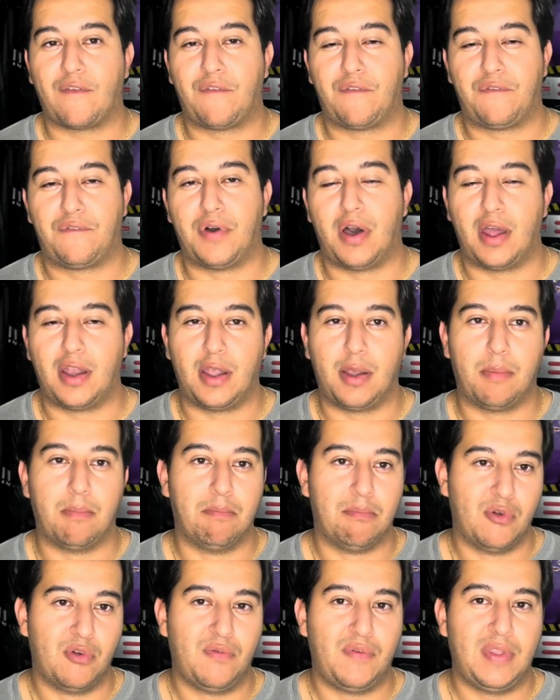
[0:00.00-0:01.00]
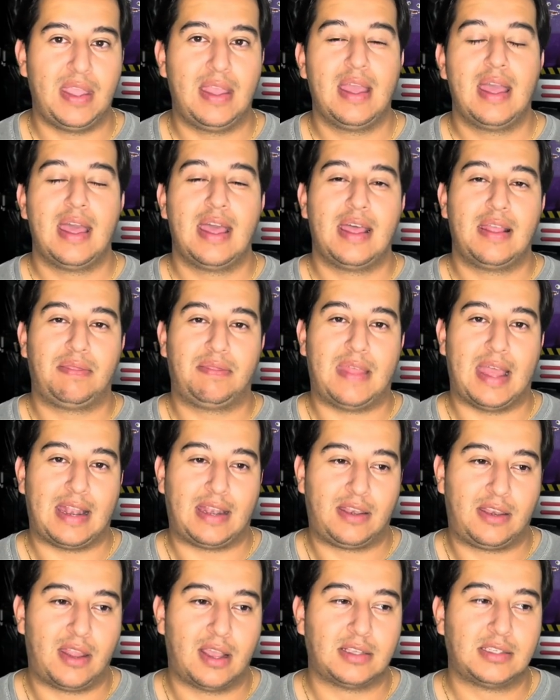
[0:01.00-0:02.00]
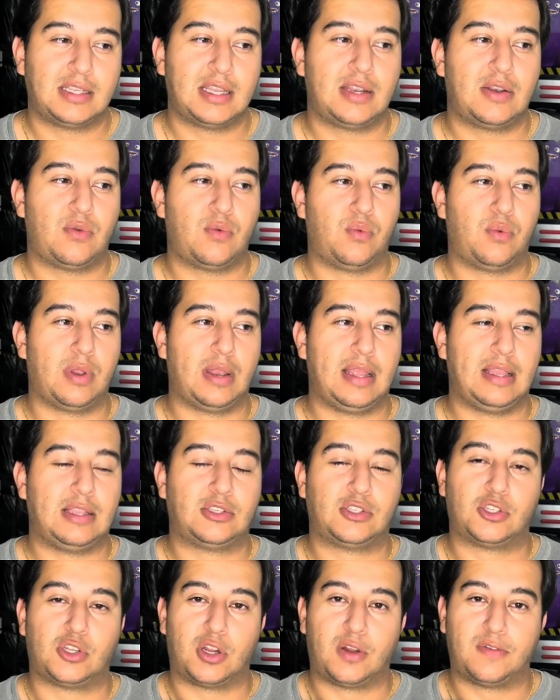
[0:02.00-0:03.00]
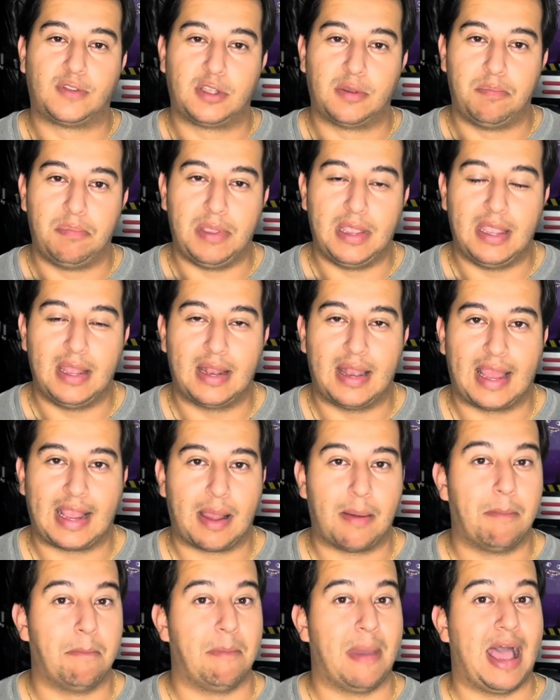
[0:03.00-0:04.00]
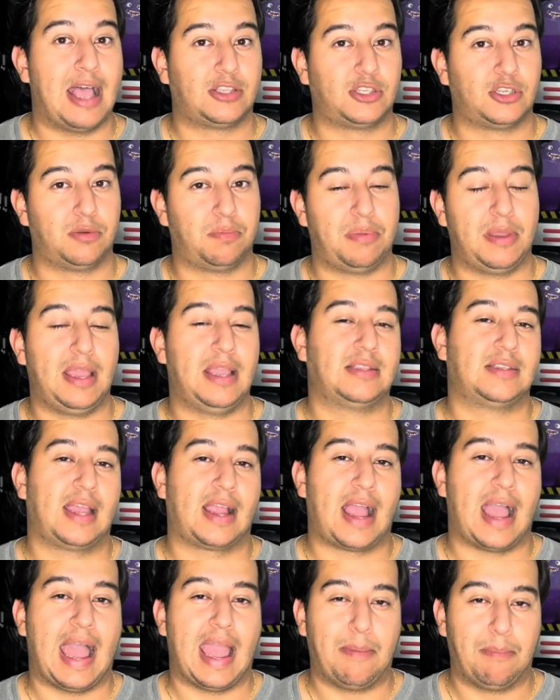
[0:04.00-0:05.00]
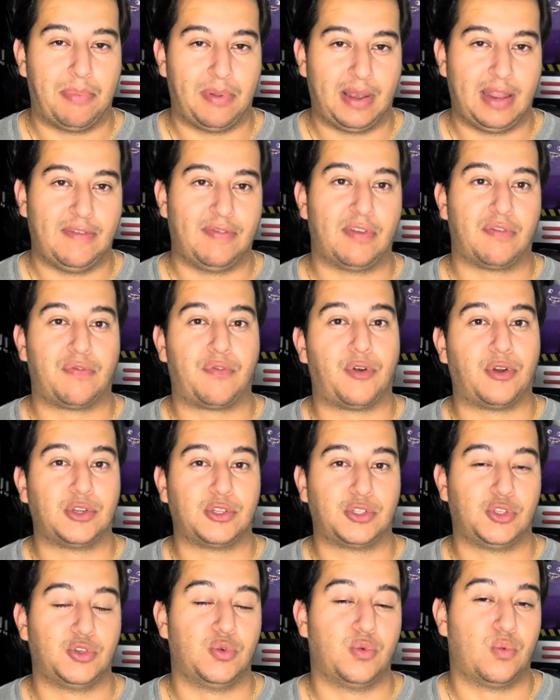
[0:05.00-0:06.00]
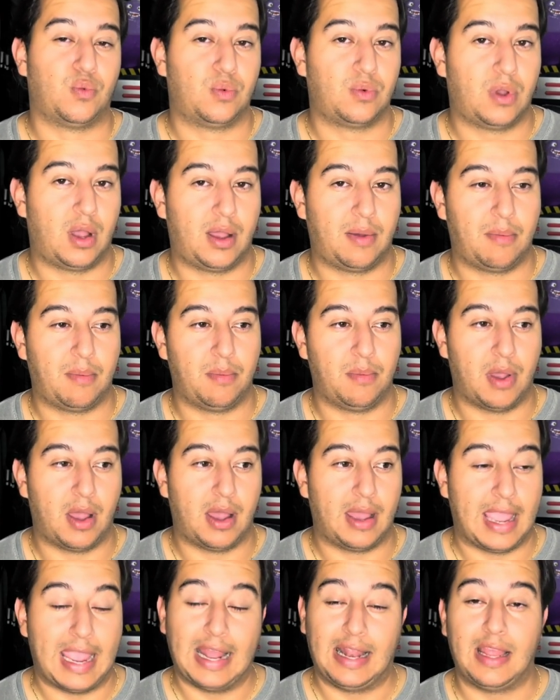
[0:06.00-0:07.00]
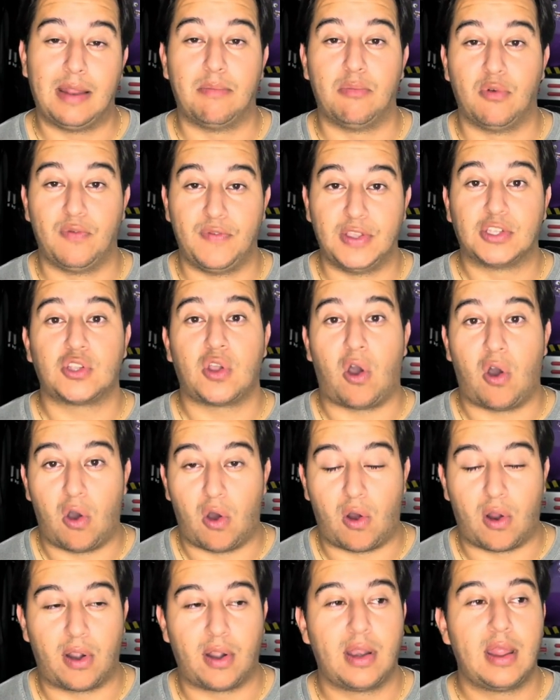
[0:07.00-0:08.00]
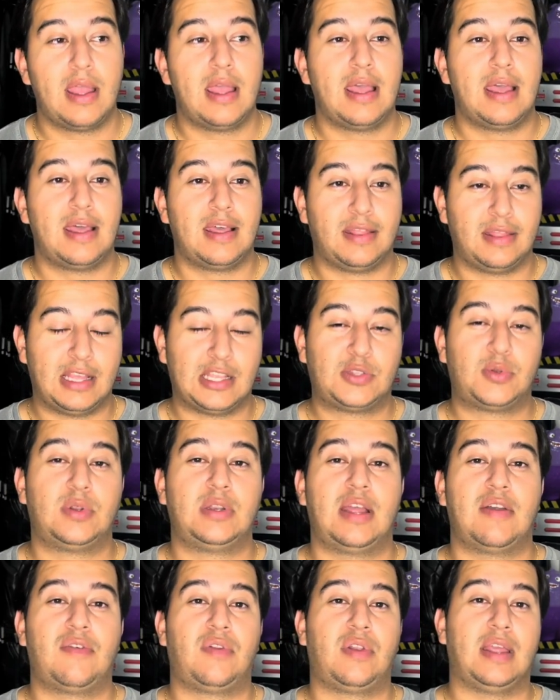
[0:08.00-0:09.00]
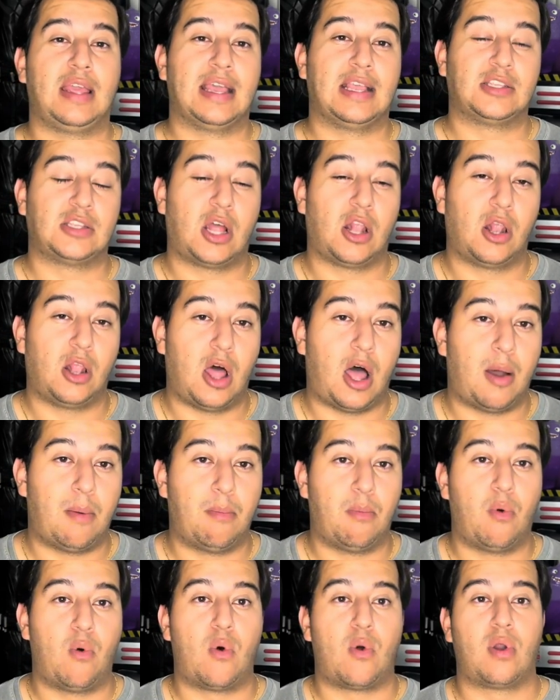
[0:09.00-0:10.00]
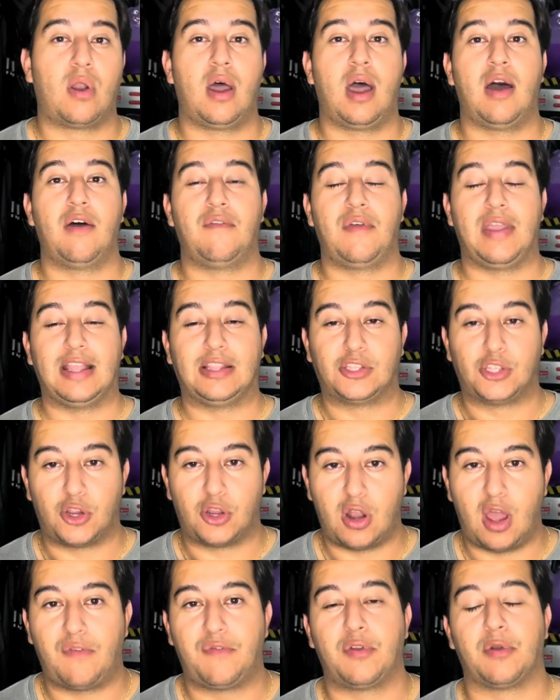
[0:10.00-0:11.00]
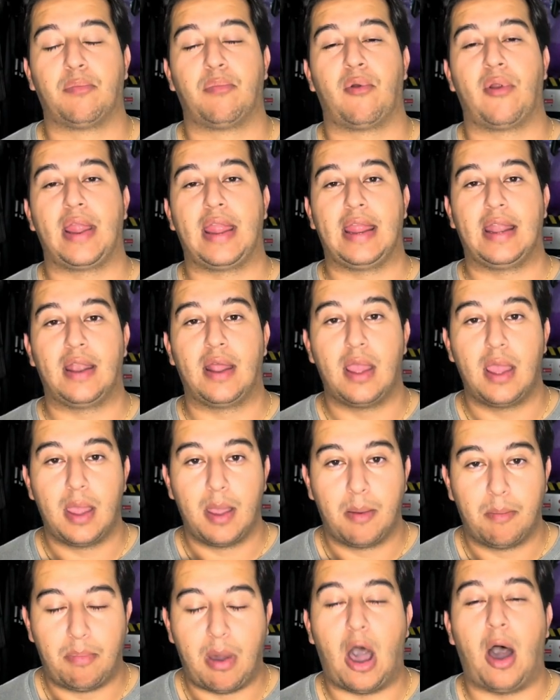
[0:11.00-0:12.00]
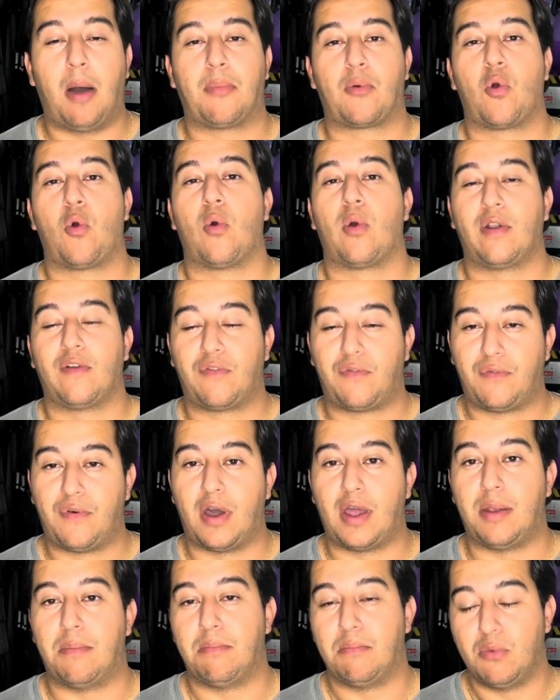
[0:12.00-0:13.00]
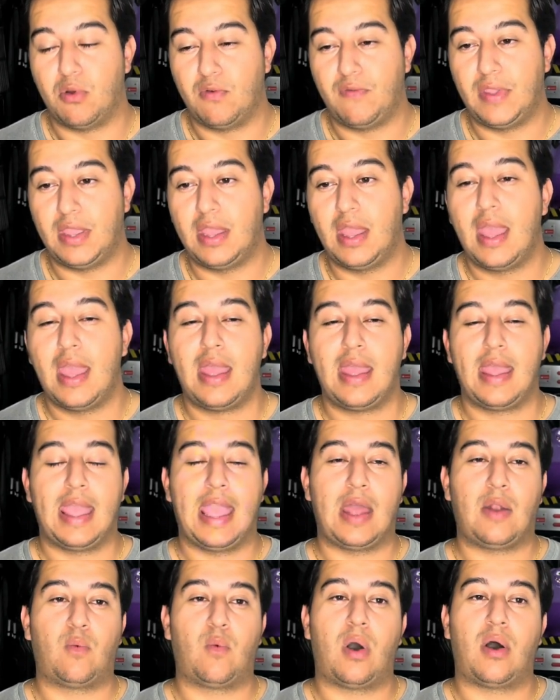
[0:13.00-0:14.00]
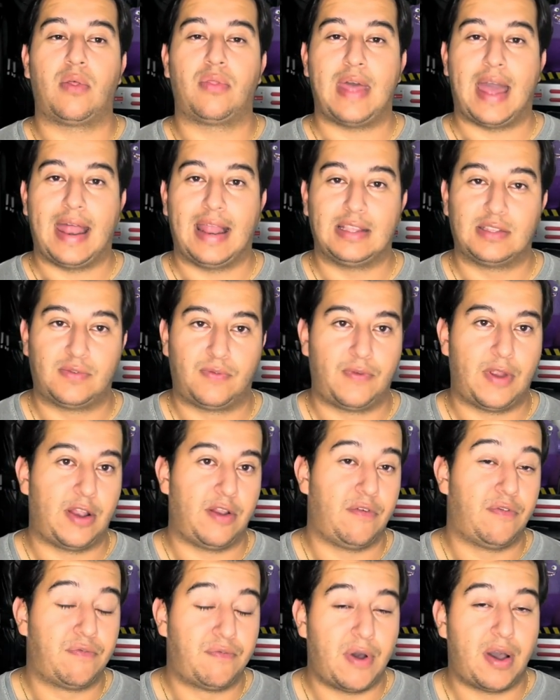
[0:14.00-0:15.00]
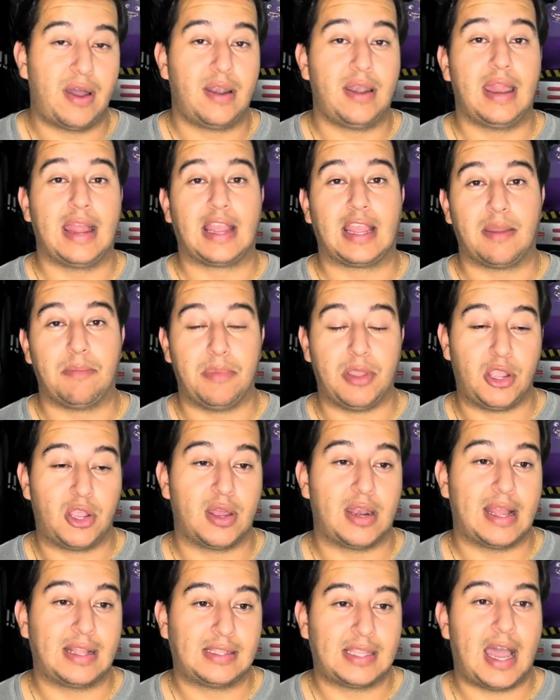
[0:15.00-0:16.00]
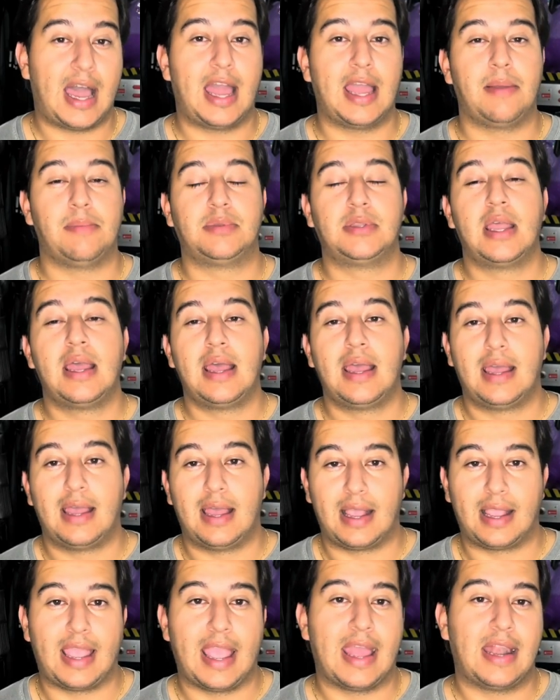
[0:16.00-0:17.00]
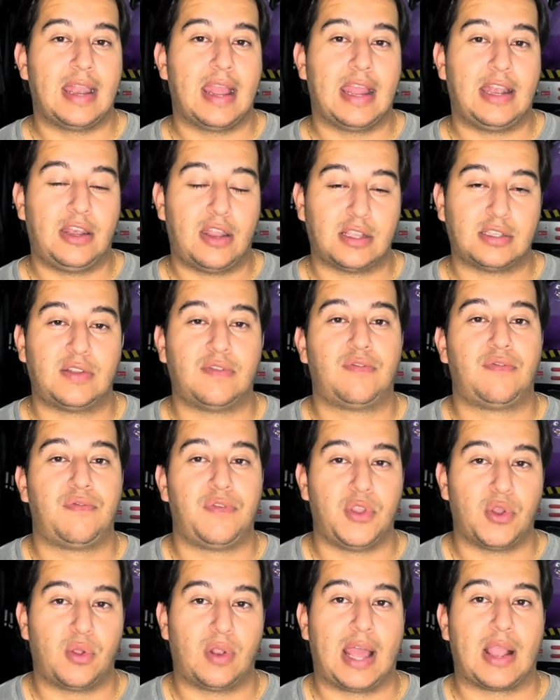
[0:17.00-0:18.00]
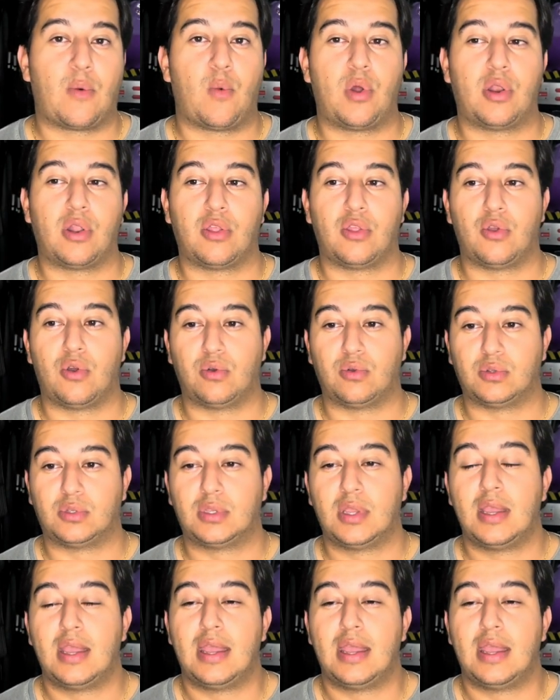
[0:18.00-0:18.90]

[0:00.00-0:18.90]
fun movie that doesn't really serve to be like a masterpiece like I believe the first two Alien movies are. This one definitely is a lot more of a turn off your brain, popcorn fun movie, and while that is very fun and can be good at times, again, it doesn't feel like one of those